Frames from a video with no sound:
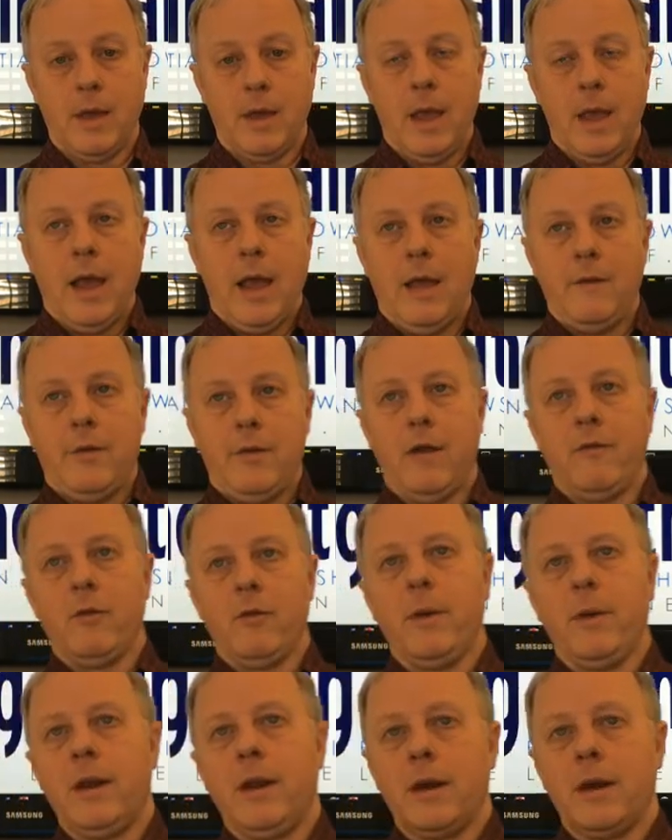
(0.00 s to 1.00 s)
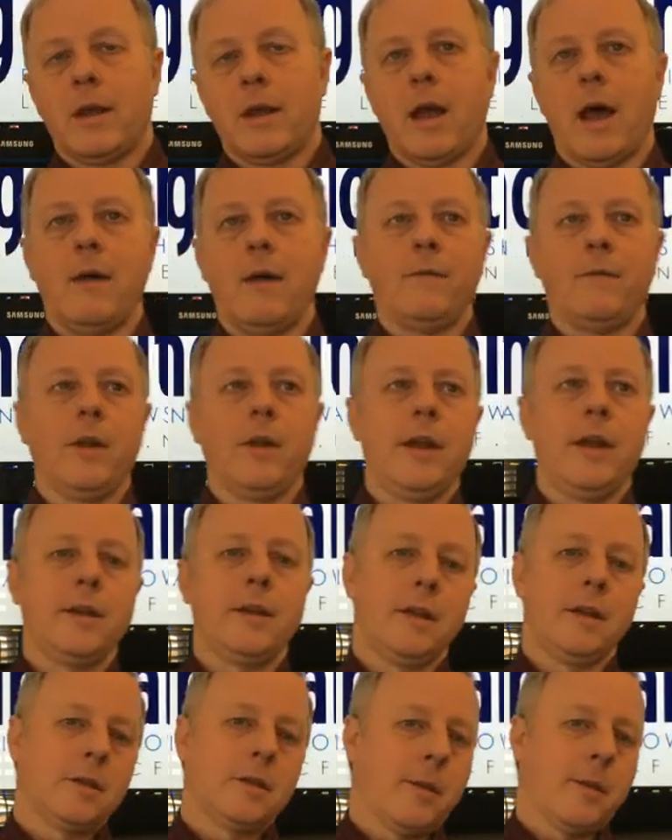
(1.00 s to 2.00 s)
Have you ever been in a conflict, and
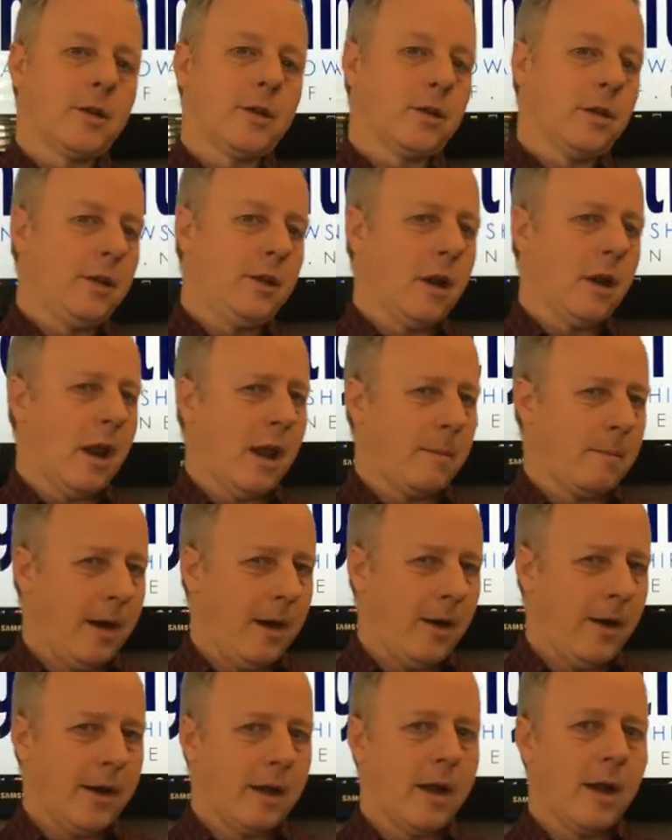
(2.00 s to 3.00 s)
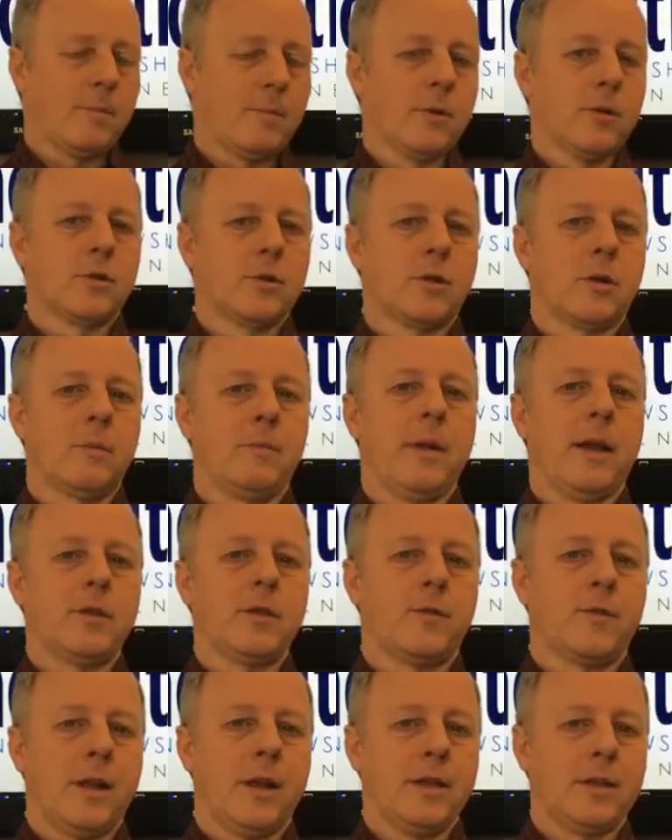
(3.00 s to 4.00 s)
especially, like married couples or best
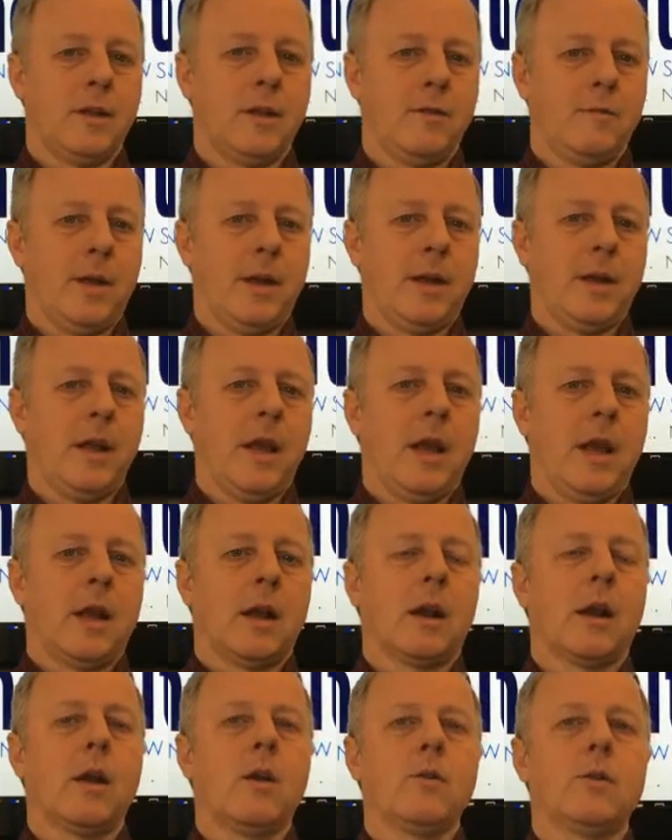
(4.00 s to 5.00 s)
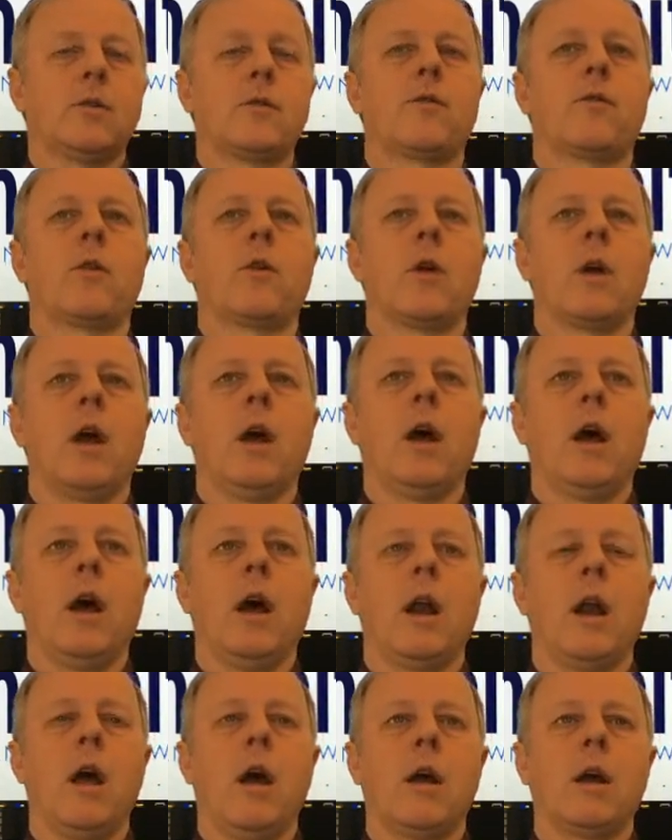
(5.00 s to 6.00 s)
friends that have been close for a
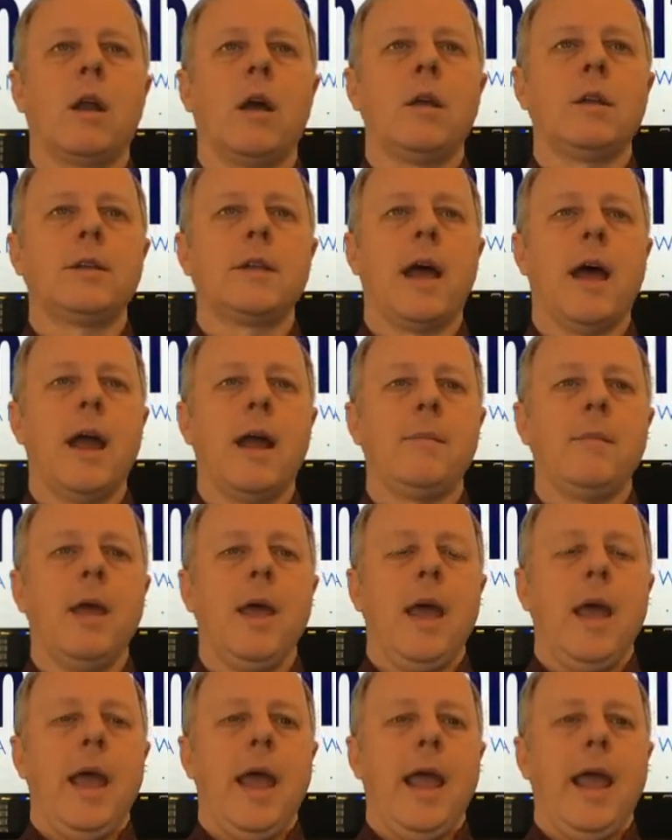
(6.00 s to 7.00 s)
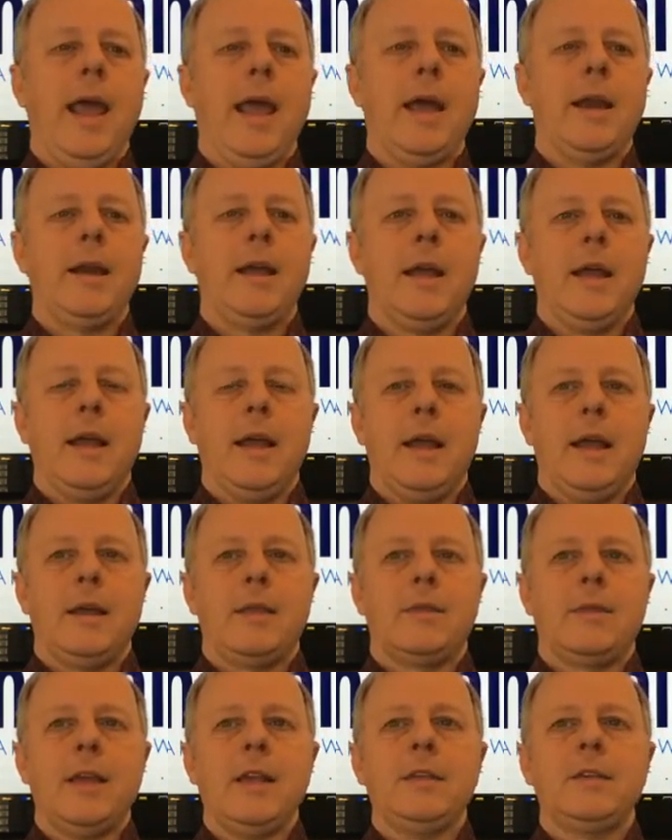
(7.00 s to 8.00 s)
long, long time, and
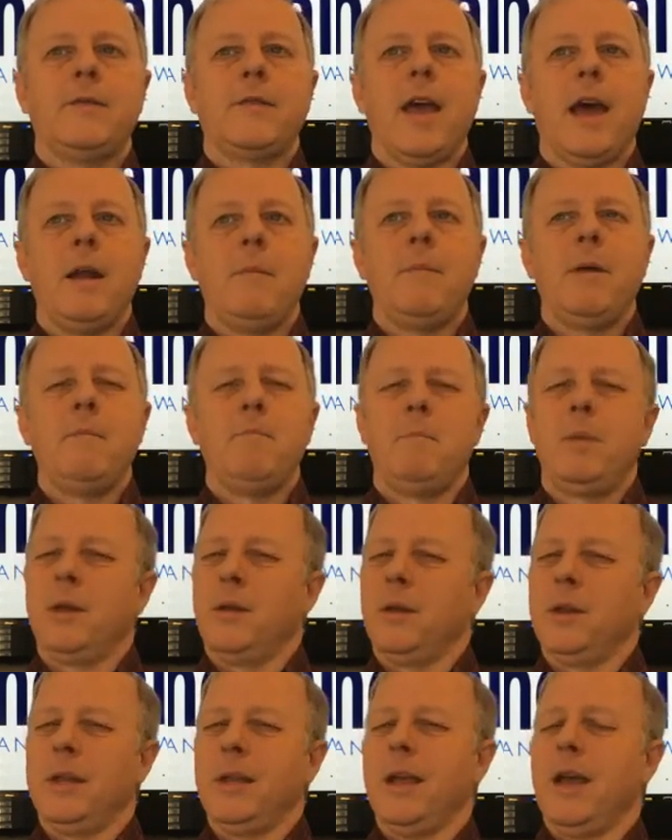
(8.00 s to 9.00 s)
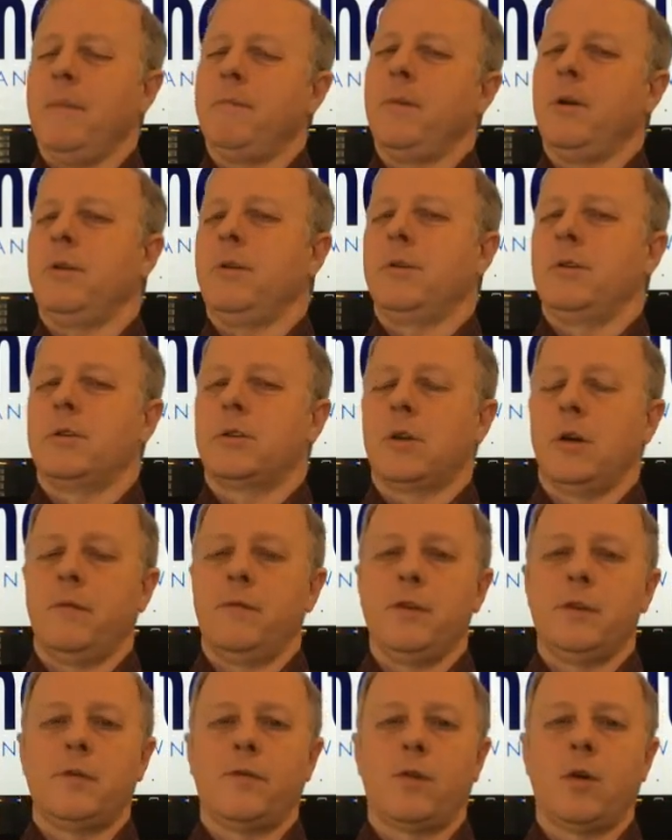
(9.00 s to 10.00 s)
things have kind of been building up under the surface
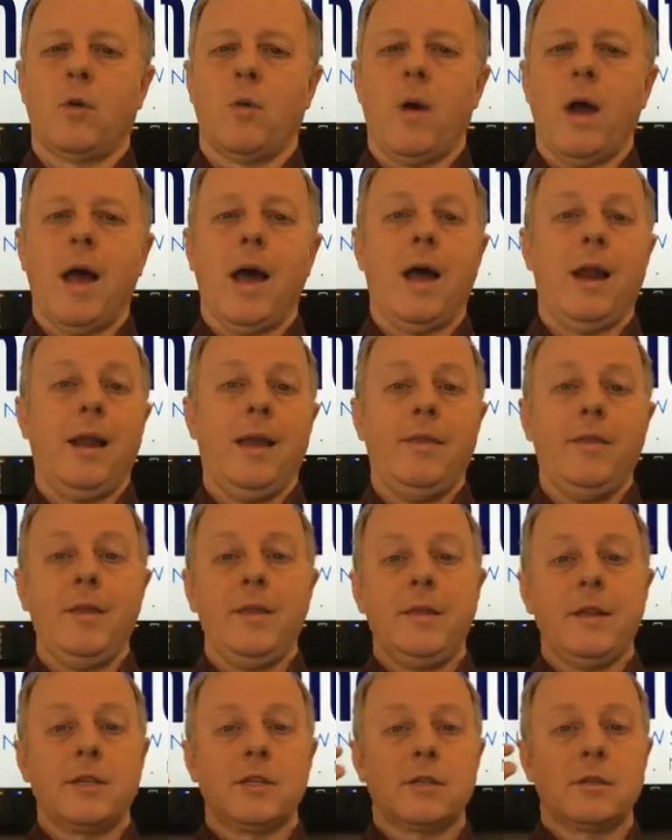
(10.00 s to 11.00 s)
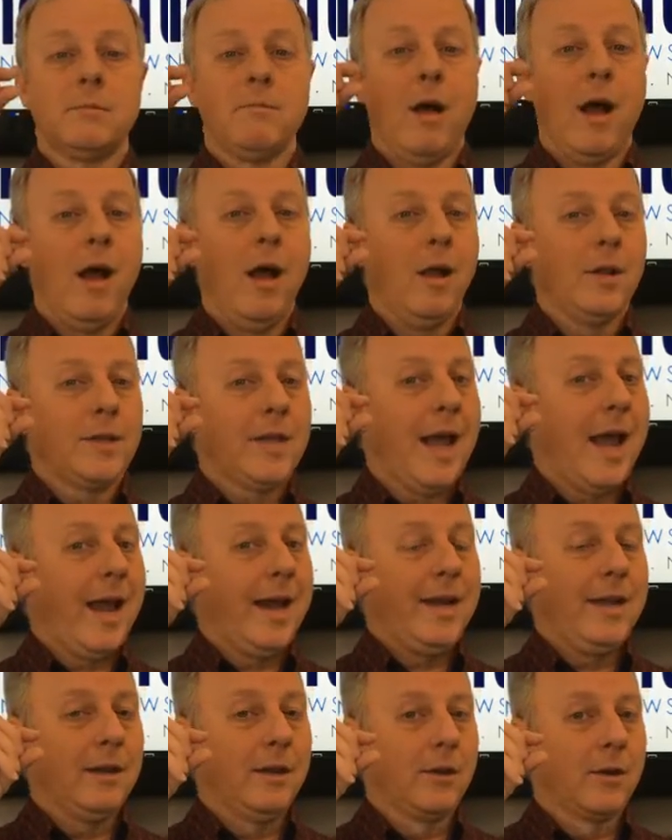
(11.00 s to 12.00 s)
for a while, and then this small, tiny
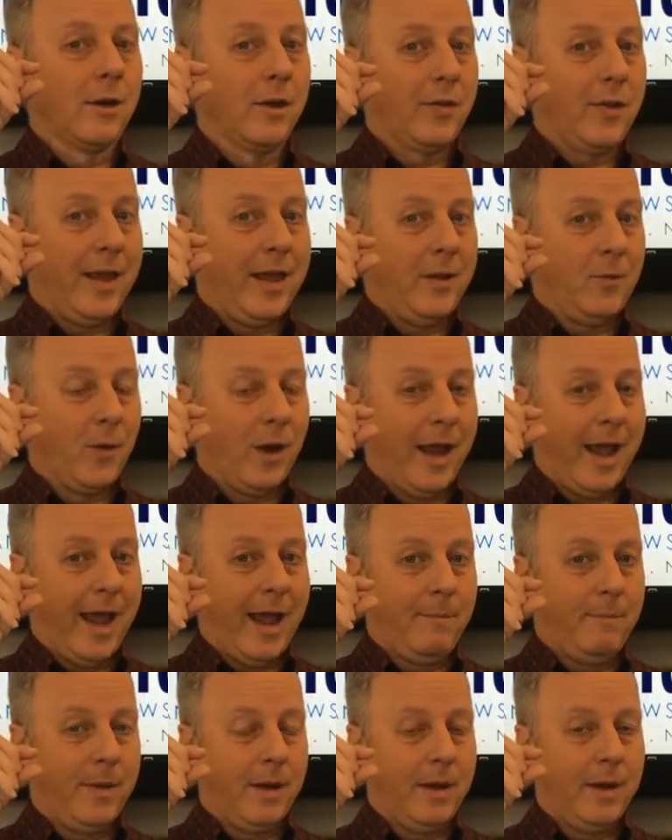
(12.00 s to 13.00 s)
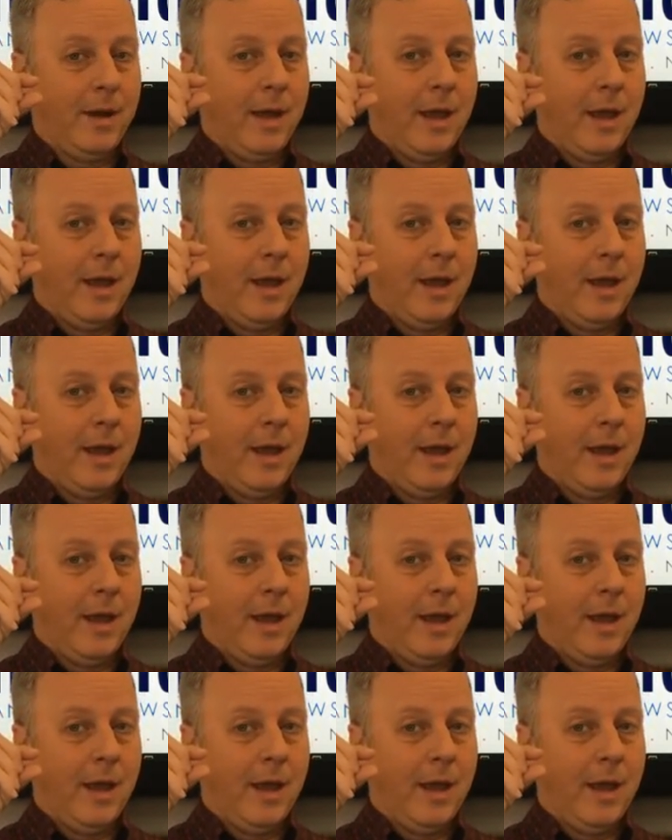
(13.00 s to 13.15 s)
little thing will happen,